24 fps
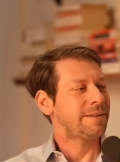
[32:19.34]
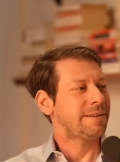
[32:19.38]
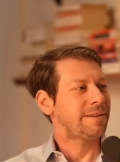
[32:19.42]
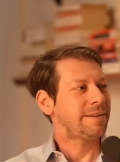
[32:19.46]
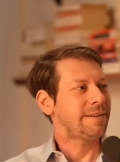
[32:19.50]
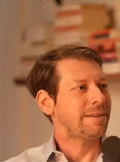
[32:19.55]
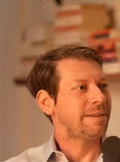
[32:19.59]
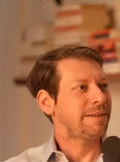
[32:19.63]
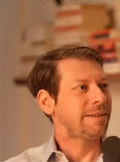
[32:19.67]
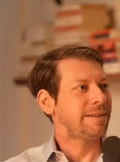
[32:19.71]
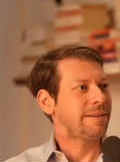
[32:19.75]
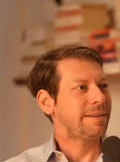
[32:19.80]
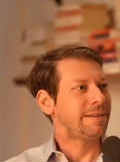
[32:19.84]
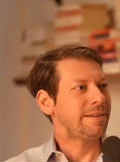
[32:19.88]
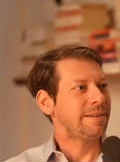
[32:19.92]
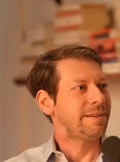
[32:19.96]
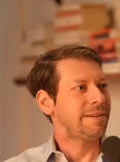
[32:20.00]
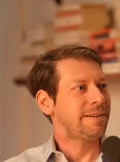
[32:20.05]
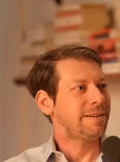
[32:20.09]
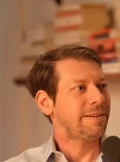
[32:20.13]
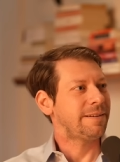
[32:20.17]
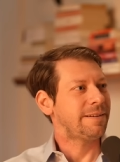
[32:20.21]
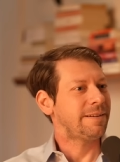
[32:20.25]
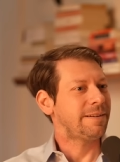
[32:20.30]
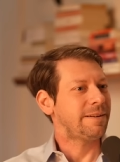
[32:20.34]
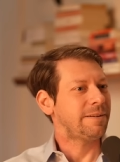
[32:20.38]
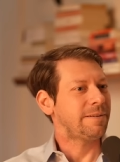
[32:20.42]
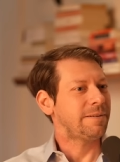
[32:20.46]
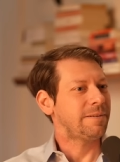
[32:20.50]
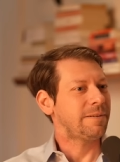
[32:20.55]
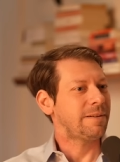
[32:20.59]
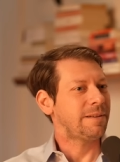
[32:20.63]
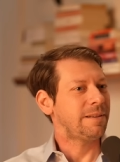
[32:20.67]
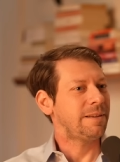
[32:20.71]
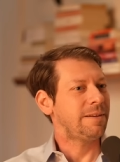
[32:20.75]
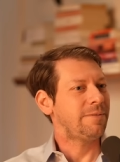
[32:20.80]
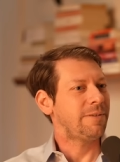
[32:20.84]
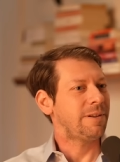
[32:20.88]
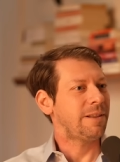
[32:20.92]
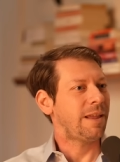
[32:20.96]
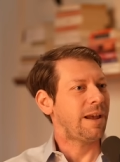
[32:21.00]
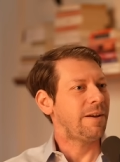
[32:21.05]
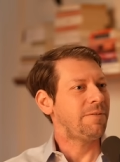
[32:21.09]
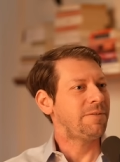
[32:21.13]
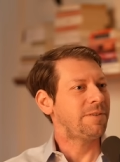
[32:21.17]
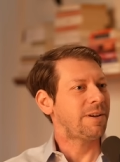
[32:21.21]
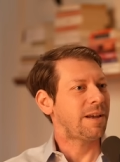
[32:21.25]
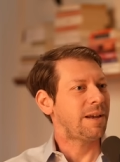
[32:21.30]
uh, you know live a
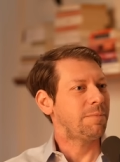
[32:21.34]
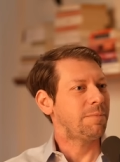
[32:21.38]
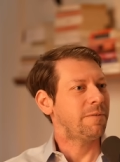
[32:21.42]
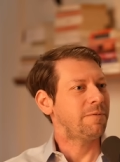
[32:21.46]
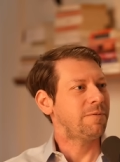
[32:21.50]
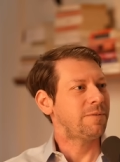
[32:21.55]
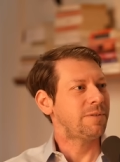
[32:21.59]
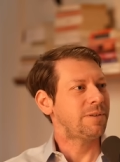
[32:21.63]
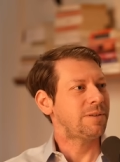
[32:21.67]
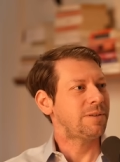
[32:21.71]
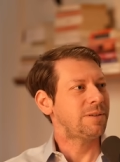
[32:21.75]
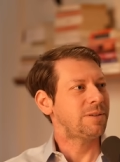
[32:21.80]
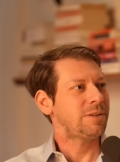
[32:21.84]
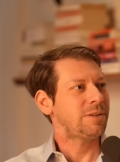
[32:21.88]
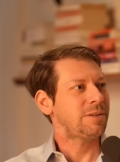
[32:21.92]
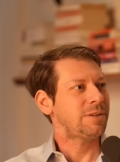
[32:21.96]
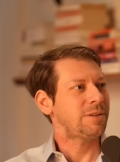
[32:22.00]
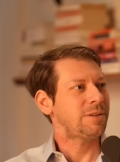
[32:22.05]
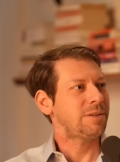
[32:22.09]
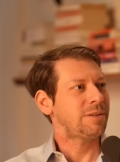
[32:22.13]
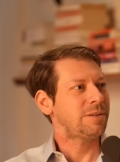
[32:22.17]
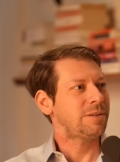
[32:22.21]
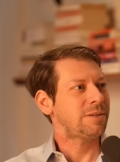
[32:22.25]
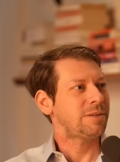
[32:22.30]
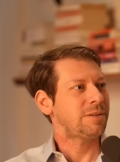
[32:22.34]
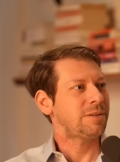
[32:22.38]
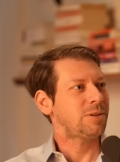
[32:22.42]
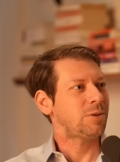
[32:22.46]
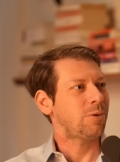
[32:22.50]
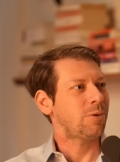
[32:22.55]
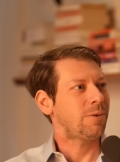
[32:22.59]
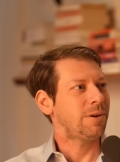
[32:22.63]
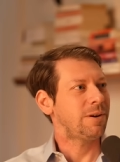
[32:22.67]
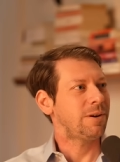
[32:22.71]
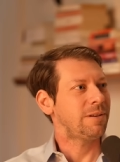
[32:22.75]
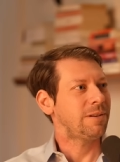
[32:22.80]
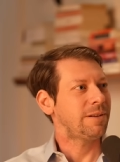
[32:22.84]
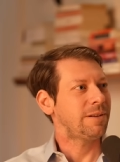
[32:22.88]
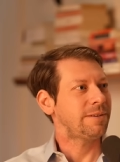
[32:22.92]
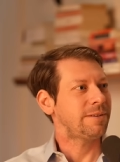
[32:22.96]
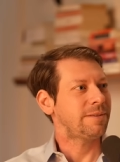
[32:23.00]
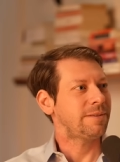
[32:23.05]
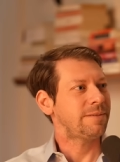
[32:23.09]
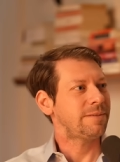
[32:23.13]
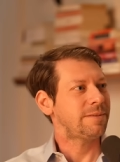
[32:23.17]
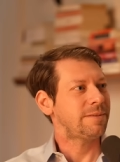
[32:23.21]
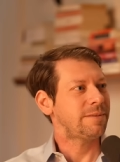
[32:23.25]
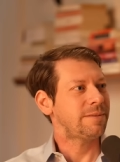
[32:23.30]
lifetime of toil
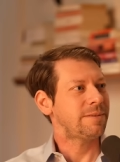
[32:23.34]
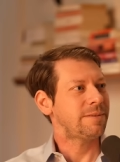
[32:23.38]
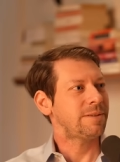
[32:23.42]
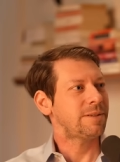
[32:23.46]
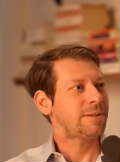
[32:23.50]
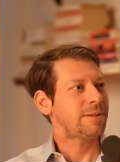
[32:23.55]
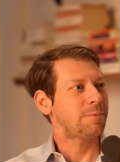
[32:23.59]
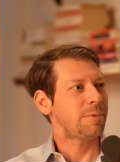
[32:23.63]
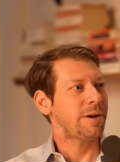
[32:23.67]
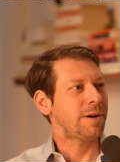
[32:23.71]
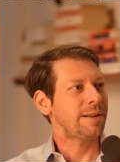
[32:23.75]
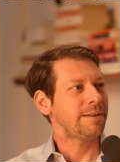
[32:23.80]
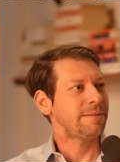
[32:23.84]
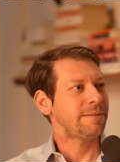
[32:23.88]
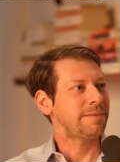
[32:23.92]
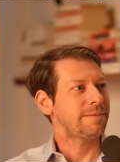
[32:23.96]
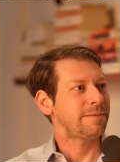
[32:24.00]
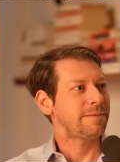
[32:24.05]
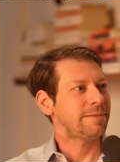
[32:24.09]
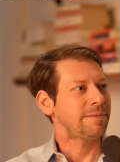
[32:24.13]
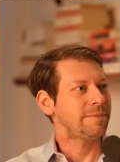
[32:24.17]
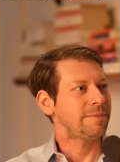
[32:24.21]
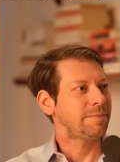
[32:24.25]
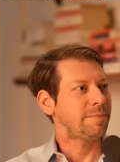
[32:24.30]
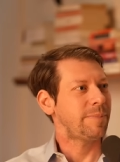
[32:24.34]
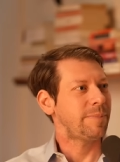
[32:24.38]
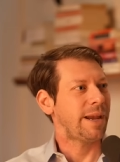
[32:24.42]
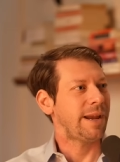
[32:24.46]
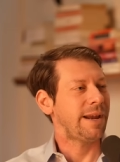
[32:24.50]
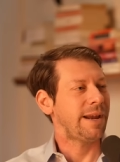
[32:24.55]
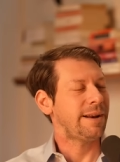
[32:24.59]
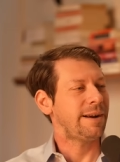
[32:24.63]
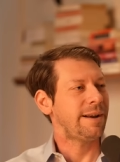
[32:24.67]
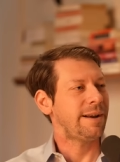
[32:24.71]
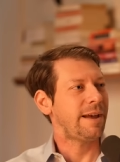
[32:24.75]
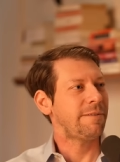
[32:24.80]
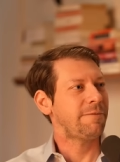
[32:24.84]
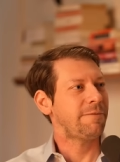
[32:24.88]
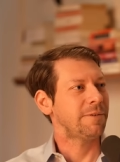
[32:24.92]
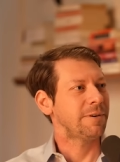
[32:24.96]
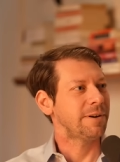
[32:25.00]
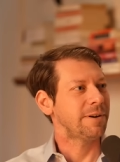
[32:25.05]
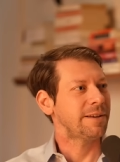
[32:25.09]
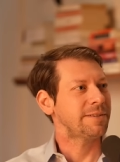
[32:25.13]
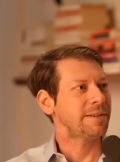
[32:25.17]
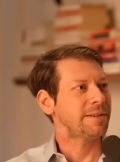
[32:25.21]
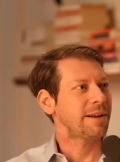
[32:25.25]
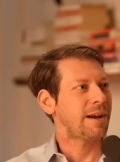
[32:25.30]
and sweat and pain and
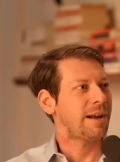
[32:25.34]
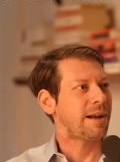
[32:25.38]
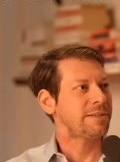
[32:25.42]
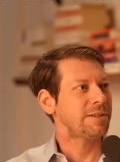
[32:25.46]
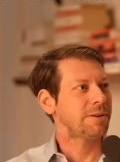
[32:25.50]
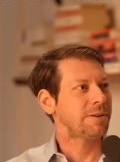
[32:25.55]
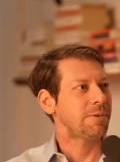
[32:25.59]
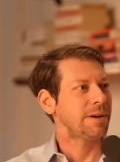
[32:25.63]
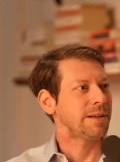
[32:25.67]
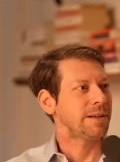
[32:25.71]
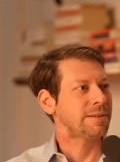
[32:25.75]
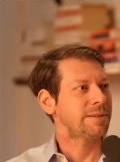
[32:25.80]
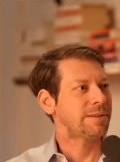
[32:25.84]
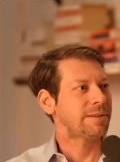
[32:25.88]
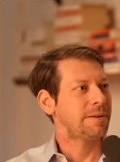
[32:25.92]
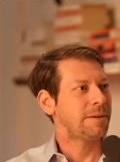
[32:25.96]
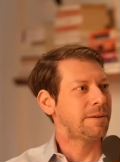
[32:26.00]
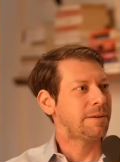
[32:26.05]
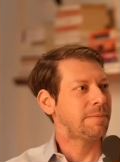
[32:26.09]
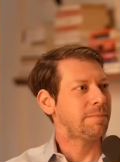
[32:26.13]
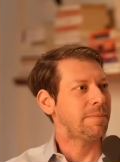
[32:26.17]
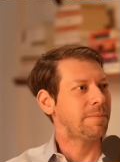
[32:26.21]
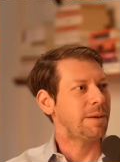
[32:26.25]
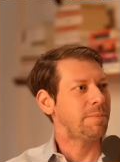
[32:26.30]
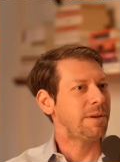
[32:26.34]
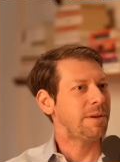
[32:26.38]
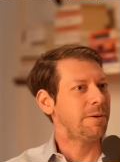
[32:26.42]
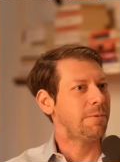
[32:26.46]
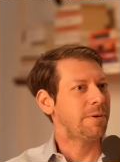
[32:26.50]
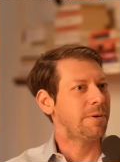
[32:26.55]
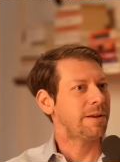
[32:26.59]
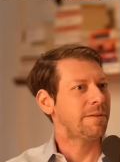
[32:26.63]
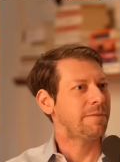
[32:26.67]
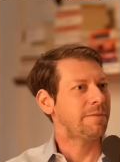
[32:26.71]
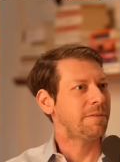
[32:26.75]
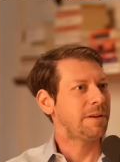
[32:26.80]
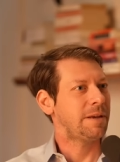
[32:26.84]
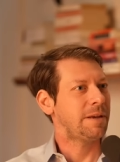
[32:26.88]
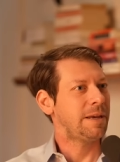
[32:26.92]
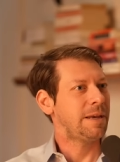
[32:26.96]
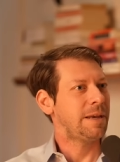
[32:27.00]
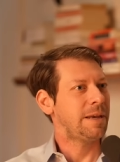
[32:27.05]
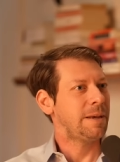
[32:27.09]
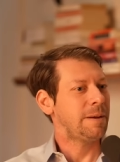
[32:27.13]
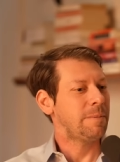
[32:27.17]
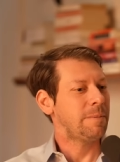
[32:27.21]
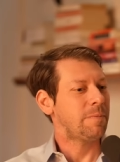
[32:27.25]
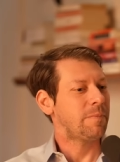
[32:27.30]
effort as a consequence. Maybe he would have
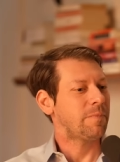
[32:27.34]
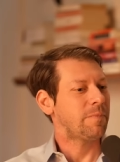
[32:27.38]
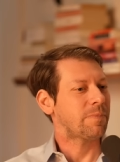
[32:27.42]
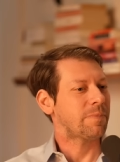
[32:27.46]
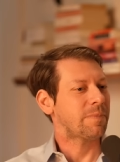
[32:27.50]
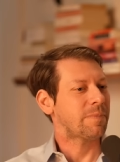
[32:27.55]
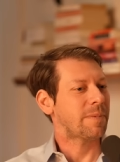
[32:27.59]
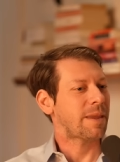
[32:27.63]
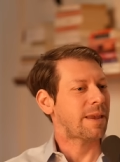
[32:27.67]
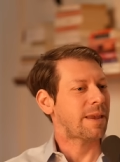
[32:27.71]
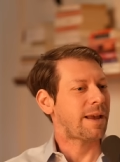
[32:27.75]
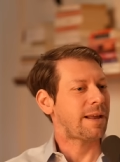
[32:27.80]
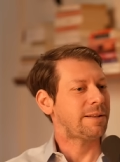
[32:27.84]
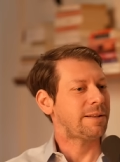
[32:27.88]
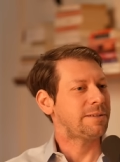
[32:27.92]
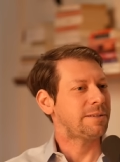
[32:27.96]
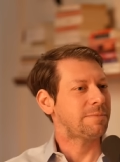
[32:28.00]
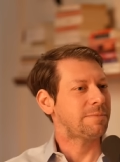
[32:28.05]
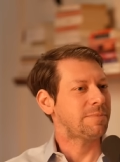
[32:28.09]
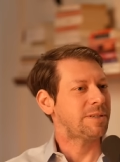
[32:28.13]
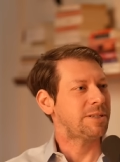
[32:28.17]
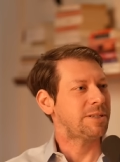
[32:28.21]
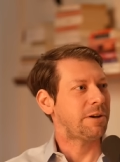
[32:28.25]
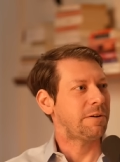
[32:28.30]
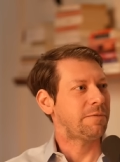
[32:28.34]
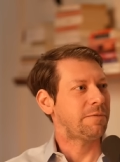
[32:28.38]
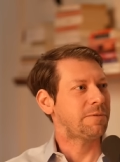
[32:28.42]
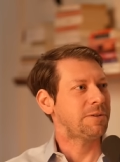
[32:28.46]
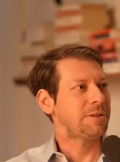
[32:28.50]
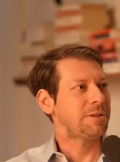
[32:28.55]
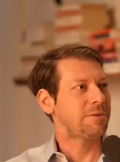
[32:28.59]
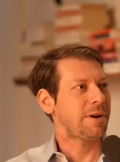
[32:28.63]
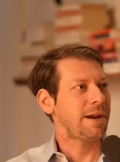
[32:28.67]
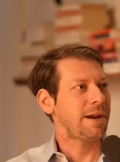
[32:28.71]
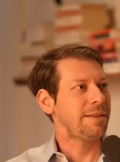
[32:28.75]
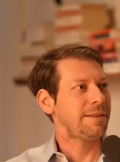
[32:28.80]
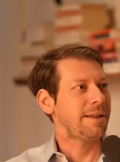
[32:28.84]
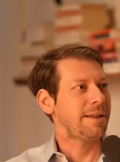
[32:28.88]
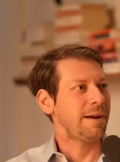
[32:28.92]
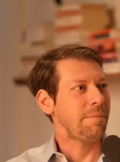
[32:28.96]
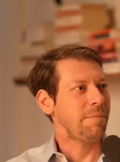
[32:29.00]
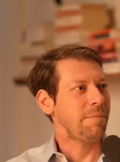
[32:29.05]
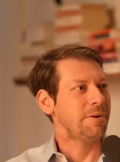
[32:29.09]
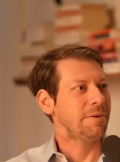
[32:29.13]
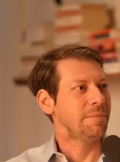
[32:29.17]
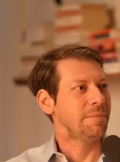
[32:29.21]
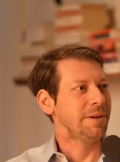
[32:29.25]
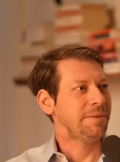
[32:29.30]
had some self restraint in
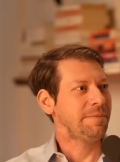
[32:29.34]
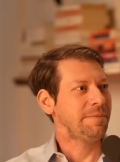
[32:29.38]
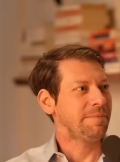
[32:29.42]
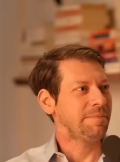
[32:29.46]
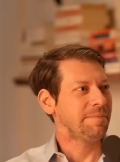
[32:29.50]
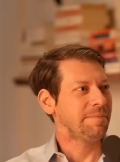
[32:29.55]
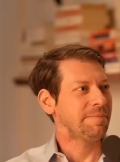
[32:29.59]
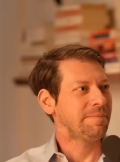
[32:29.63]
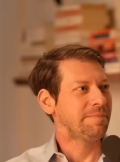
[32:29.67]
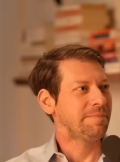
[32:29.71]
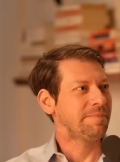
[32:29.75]
that moment.